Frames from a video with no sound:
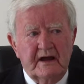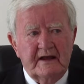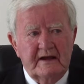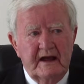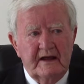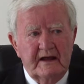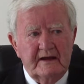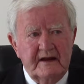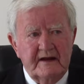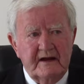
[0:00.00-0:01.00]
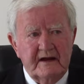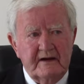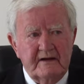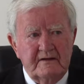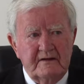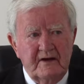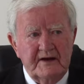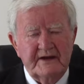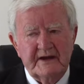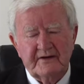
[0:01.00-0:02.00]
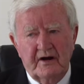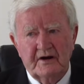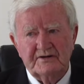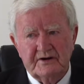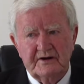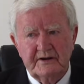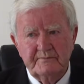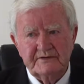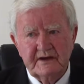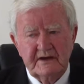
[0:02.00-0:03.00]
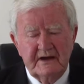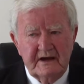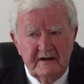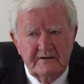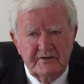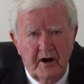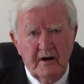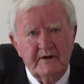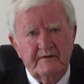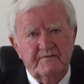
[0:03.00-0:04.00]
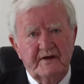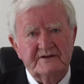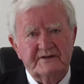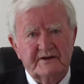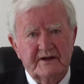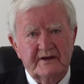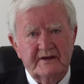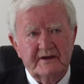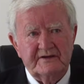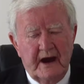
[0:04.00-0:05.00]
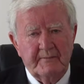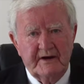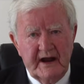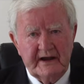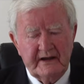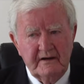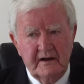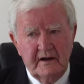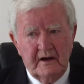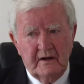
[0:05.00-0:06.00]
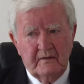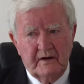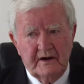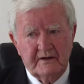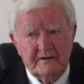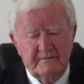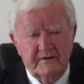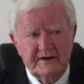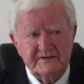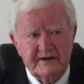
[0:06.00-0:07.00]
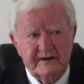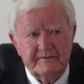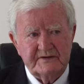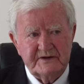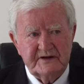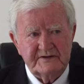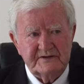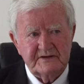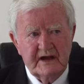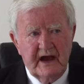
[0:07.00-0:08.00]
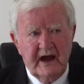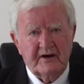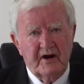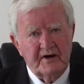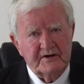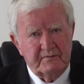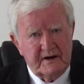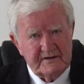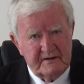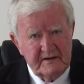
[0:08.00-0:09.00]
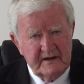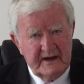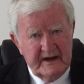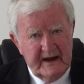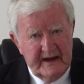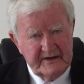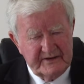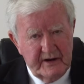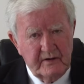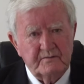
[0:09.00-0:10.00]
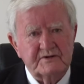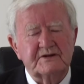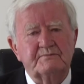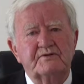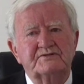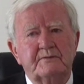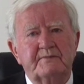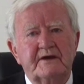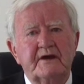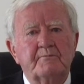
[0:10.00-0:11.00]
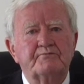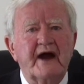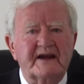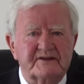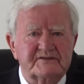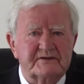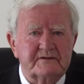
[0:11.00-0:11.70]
lighting at all times, normally facing the tabernacle where our divine Saviour Jesus, according to what he laid down, was supposed to be practiced.